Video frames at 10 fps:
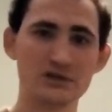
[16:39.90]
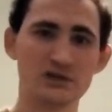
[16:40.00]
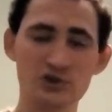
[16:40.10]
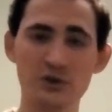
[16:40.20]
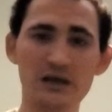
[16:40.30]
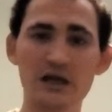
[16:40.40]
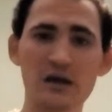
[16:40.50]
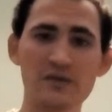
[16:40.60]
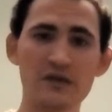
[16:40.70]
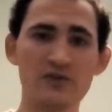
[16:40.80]
doing a lot
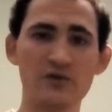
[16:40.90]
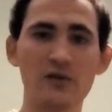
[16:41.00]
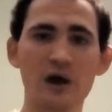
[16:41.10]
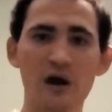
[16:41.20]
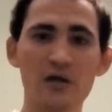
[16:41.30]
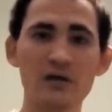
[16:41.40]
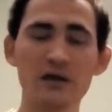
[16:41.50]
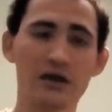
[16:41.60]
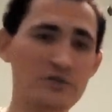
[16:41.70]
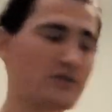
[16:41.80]
of things that are wrong.
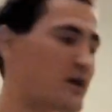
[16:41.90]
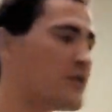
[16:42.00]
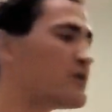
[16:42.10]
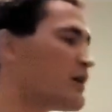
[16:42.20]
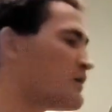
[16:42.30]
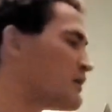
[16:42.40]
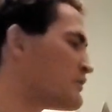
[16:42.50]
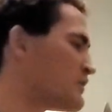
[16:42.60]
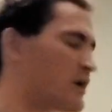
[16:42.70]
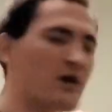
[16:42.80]
Here's another
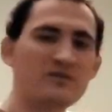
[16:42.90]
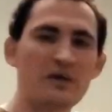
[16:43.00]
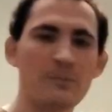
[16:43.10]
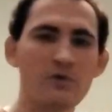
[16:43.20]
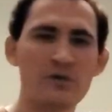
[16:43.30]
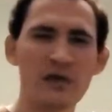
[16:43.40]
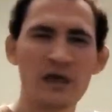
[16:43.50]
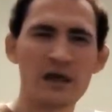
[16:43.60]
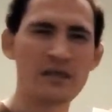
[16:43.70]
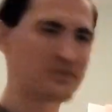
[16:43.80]
another uh, example,
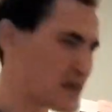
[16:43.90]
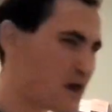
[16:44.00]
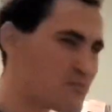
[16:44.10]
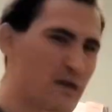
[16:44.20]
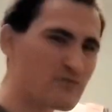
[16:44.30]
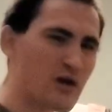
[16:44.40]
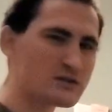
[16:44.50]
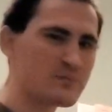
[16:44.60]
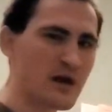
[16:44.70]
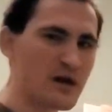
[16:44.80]
and I think I may have talked
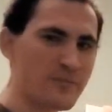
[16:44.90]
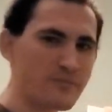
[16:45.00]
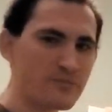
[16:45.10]
about it.